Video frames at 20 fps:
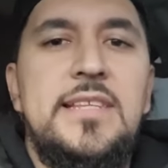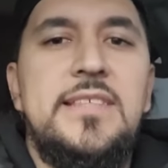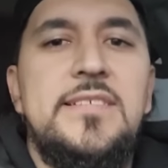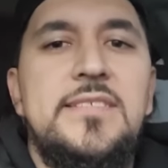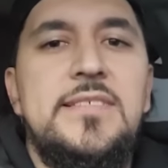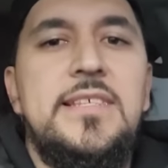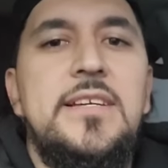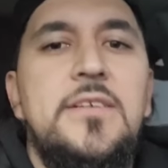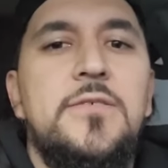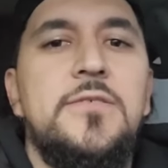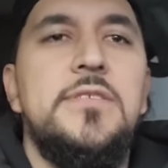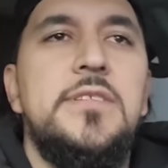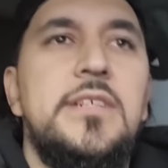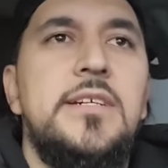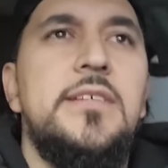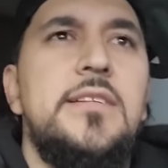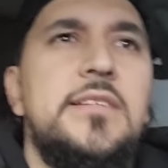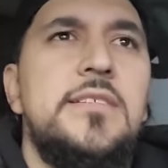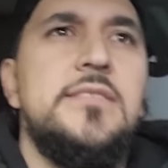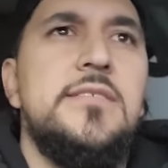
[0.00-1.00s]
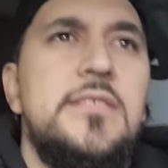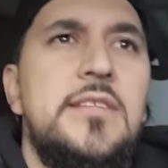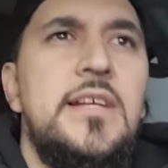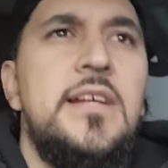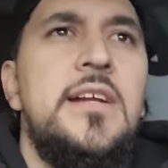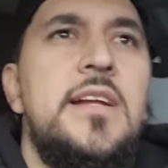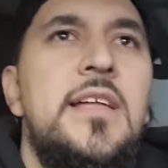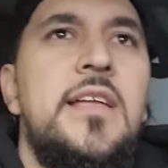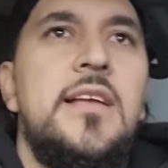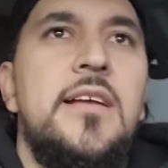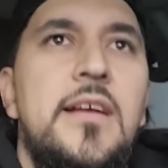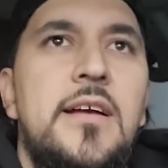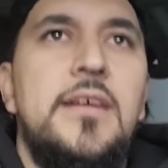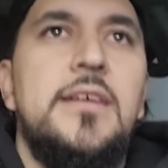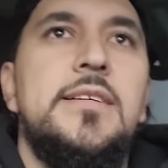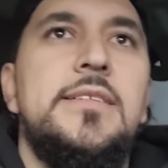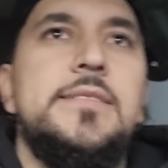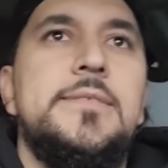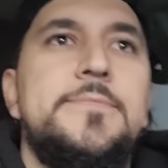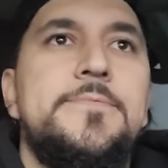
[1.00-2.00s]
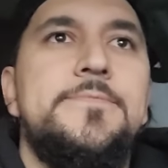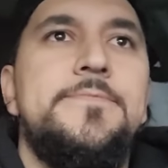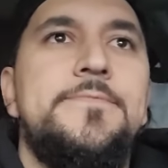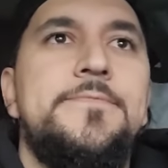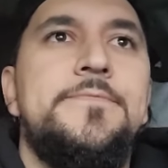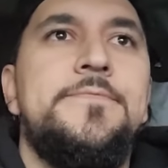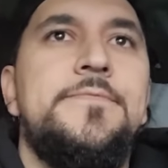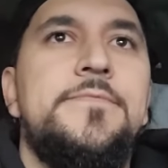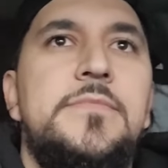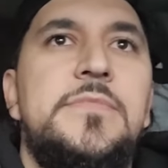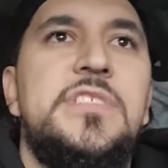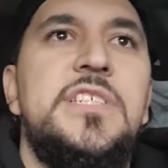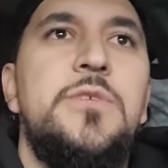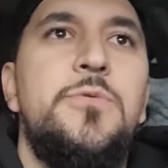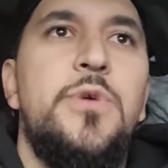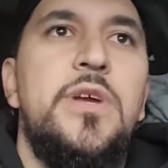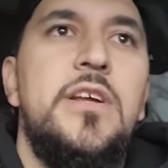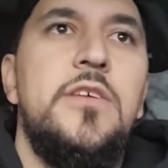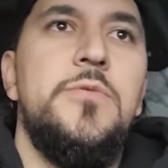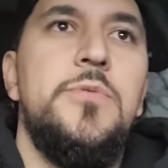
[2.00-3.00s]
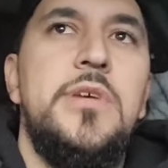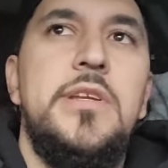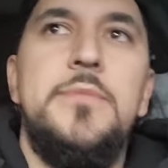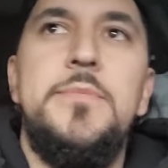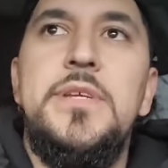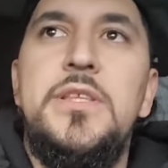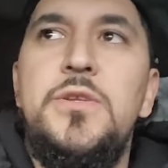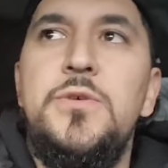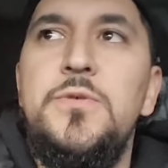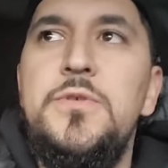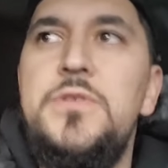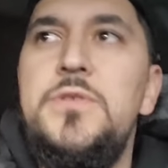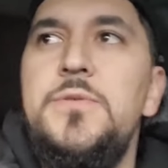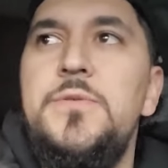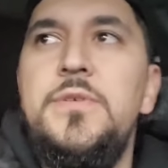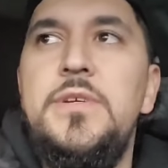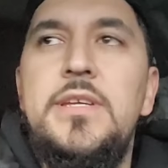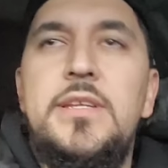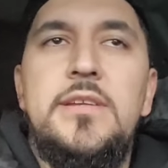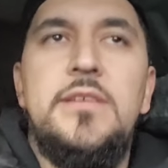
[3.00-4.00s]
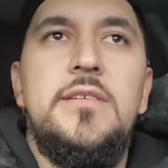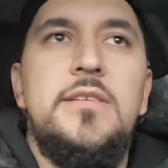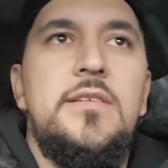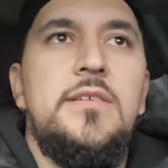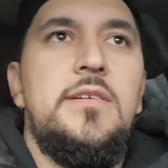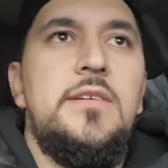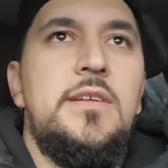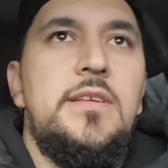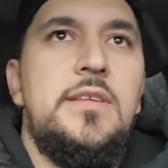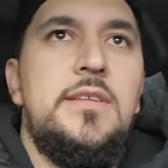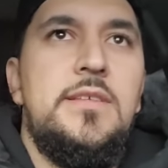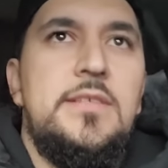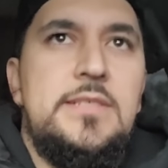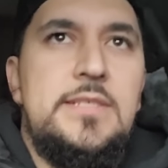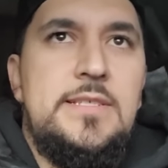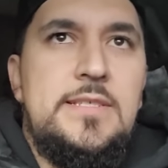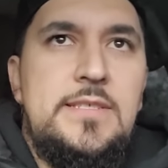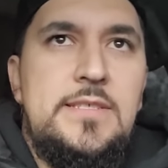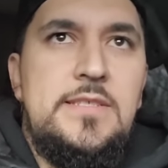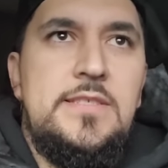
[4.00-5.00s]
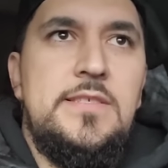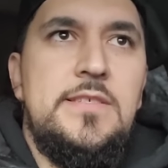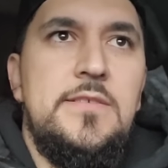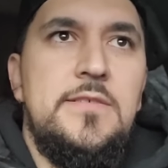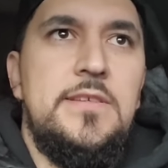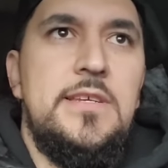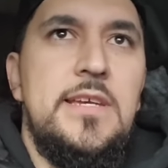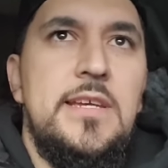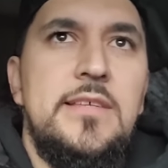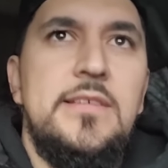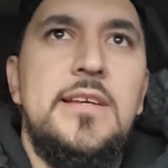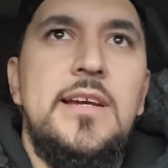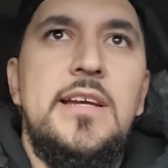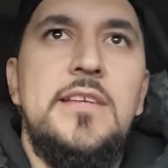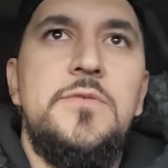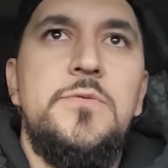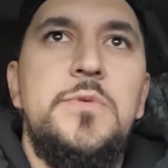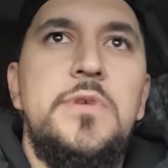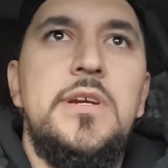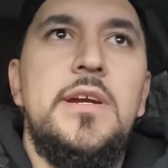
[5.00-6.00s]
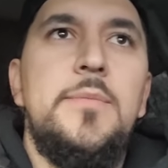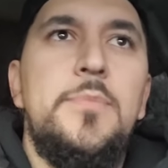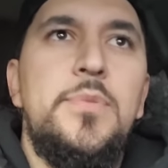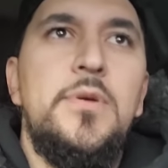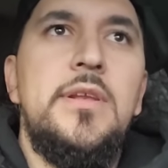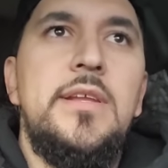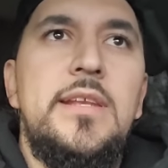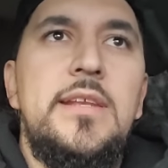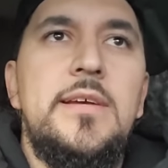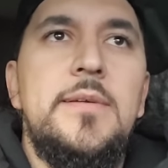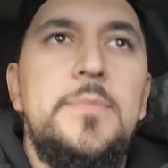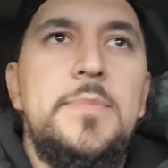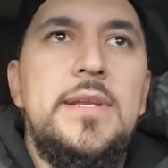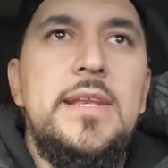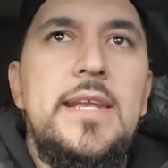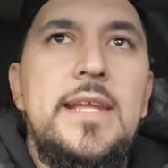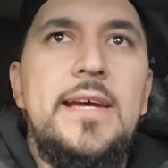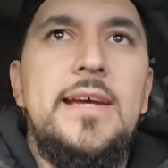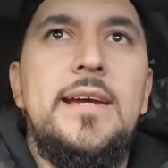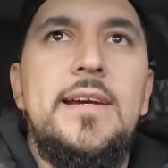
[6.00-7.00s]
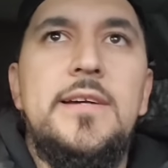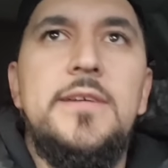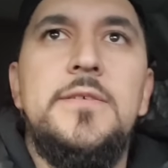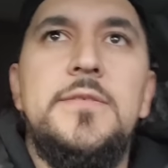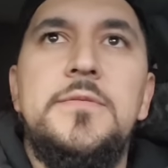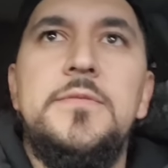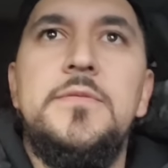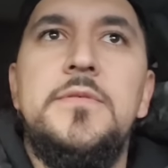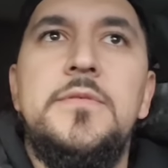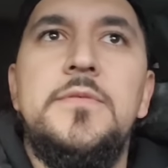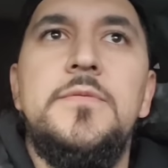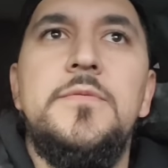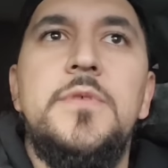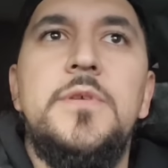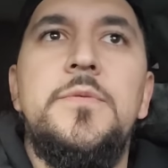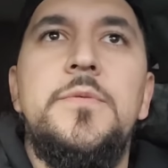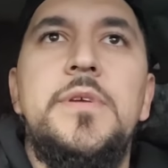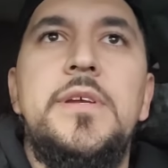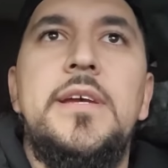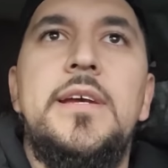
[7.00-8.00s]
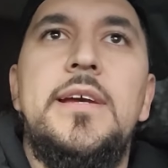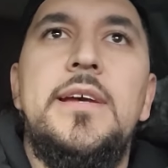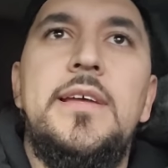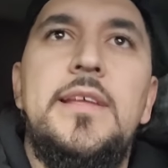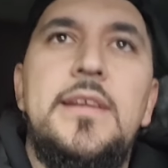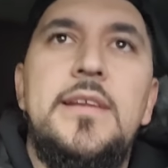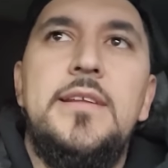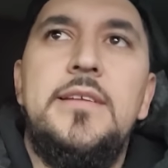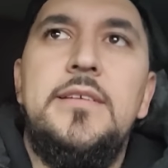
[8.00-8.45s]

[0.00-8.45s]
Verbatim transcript: get this thing all done and um, see what else we're gonna be doing to it yes guys we are pulling up now where we at